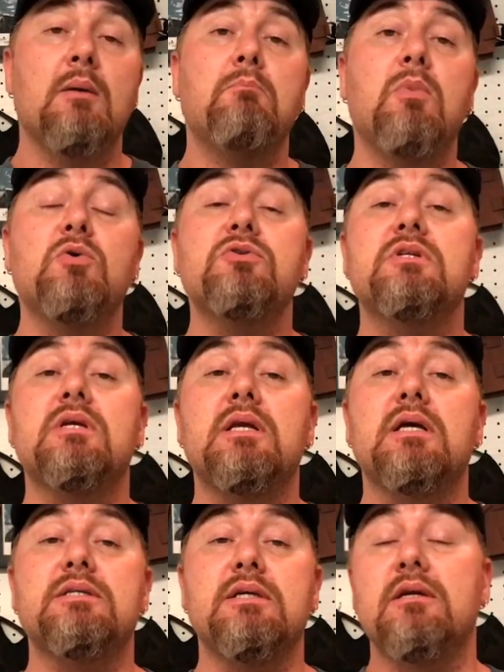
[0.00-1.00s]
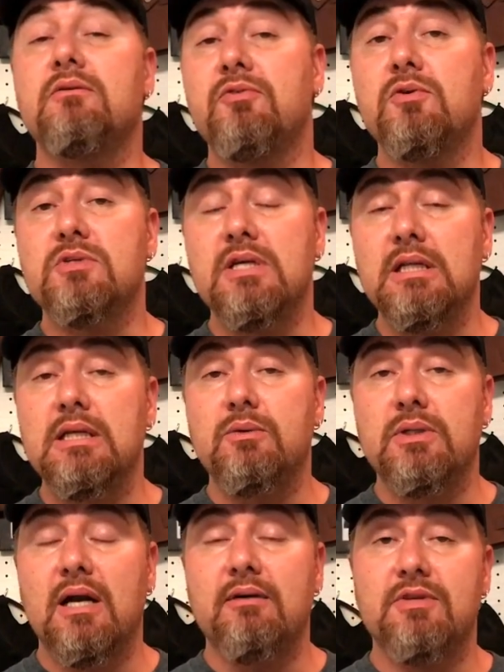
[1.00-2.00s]
most nicotine-infused
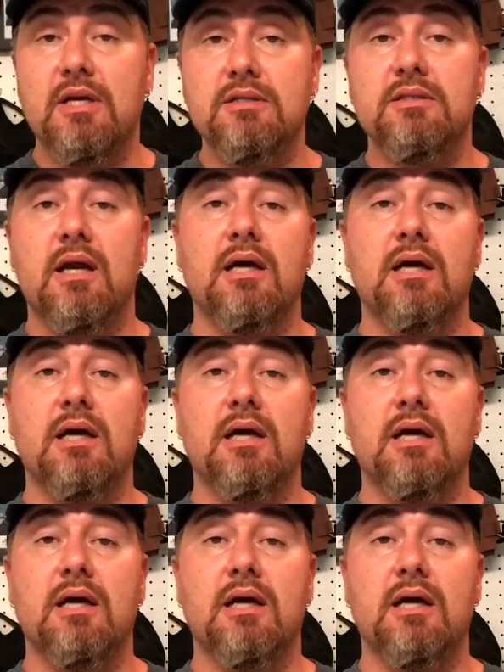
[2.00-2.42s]
e-liquid that I've tasted,